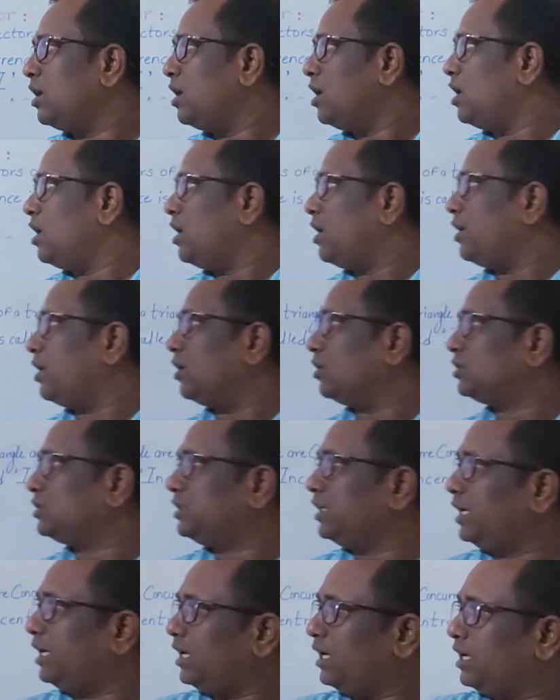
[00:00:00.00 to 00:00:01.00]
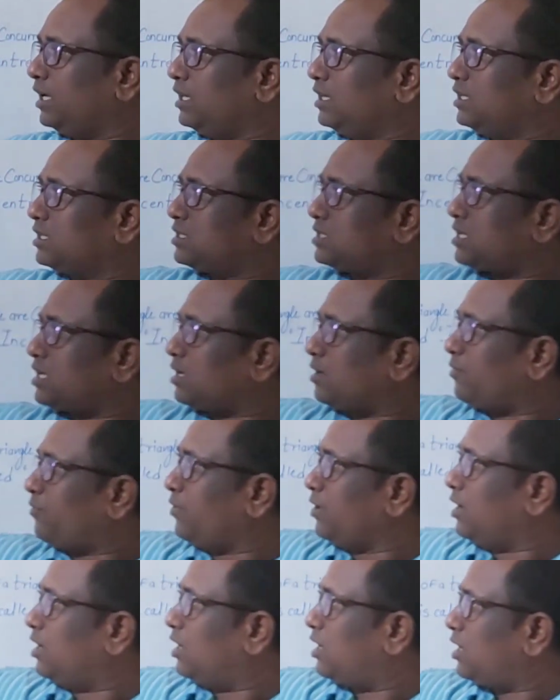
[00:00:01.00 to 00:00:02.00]
Now see in this
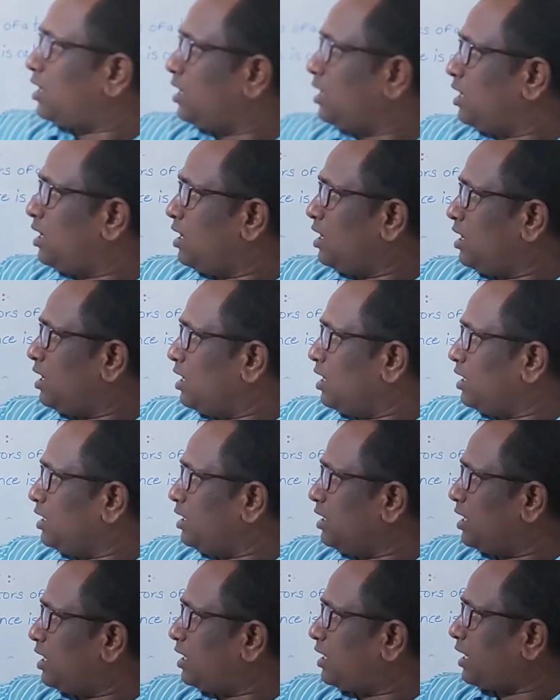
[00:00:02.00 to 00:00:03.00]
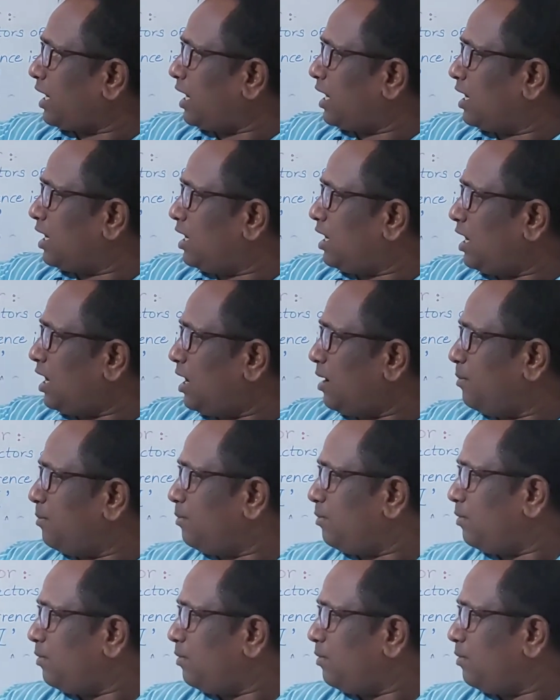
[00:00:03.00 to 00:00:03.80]
figure, here triangle MAN.